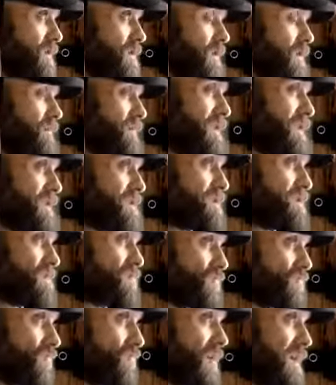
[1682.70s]
I mean, this
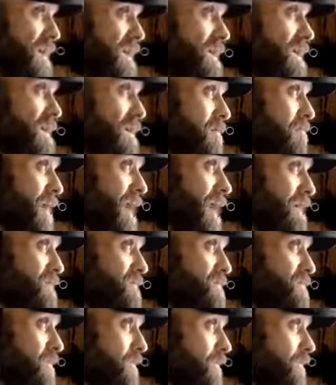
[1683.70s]
is really
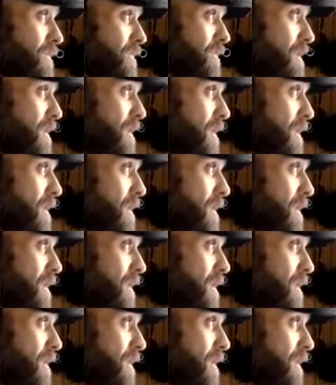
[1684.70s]
bad stuff.